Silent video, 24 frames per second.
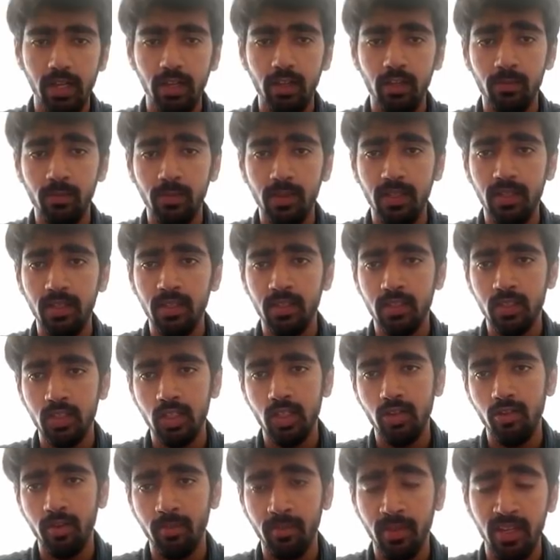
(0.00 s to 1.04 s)
I'll be
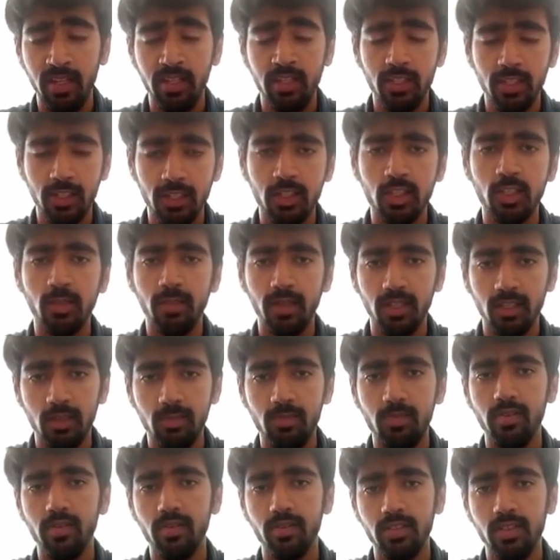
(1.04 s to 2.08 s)
sharing my internship
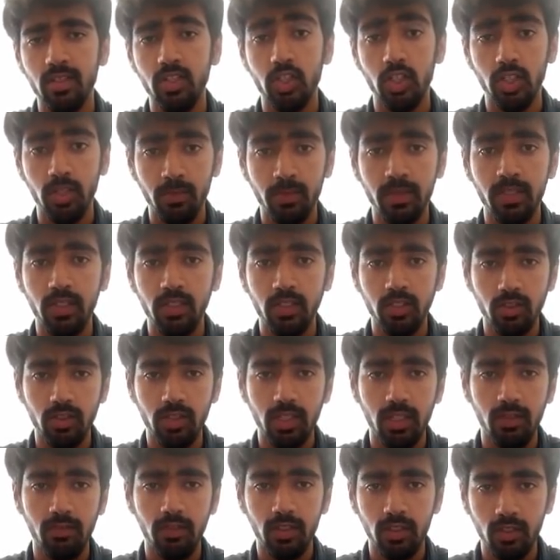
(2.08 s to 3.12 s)
experience in Germany
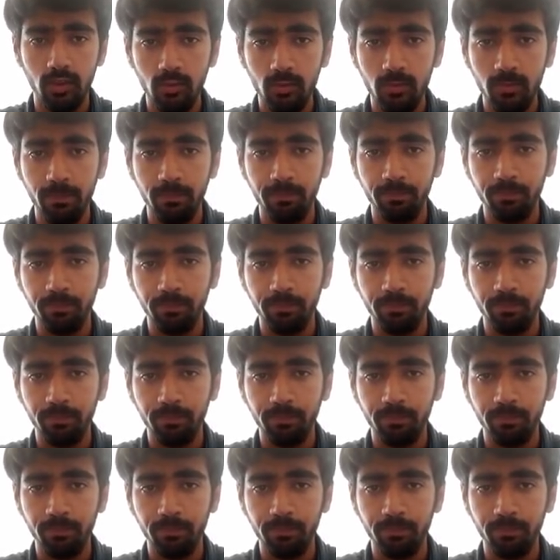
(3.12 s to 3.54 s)
today with you.